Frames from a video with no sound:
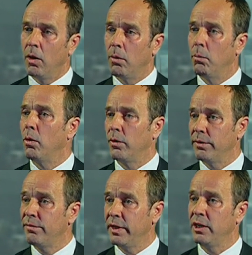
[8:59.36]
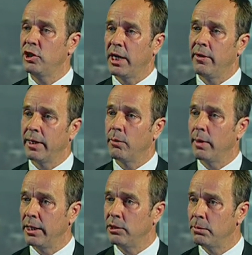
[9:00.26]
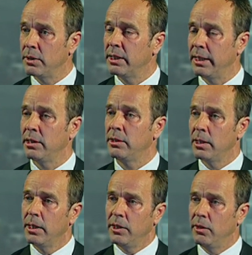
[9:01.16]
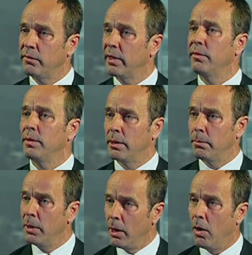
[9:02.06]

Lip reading: on what the fee sharing arrangement is. You've given them